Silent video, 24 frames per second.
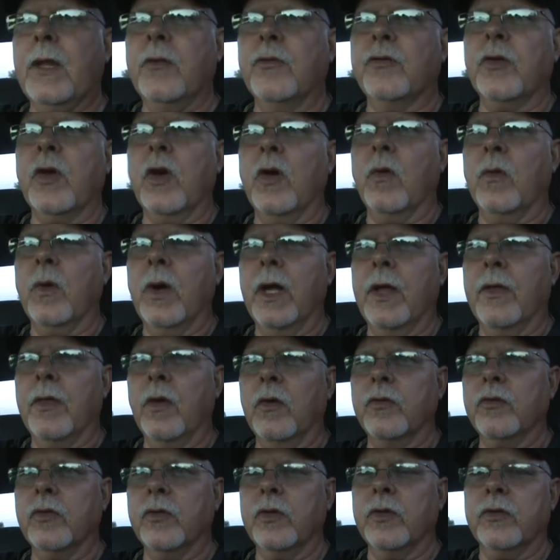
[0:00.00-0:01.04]
So
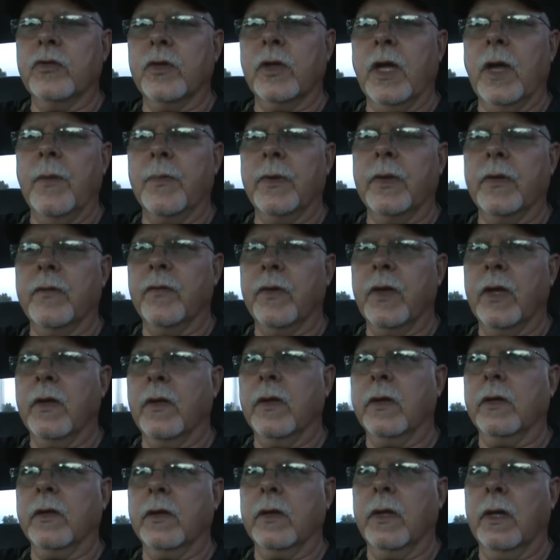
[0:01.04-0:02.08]
those are just a couple of
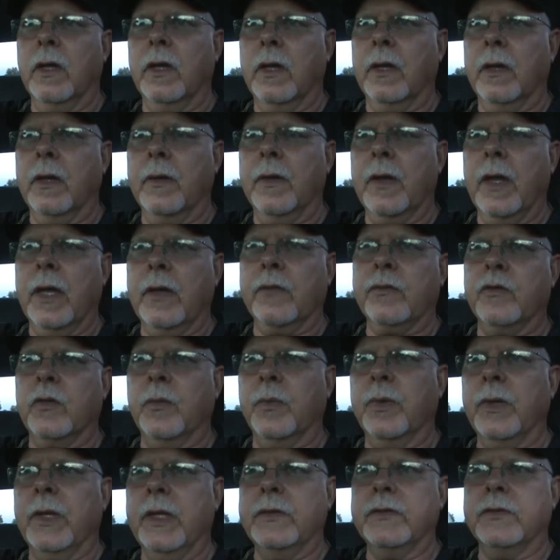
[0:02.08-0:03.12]
extra
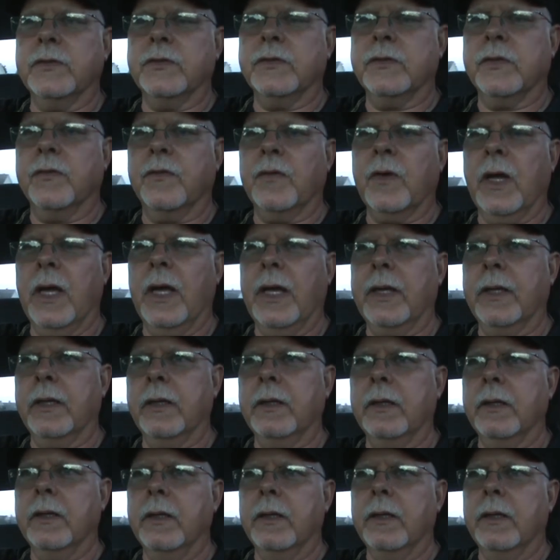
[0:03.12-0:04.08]
places to find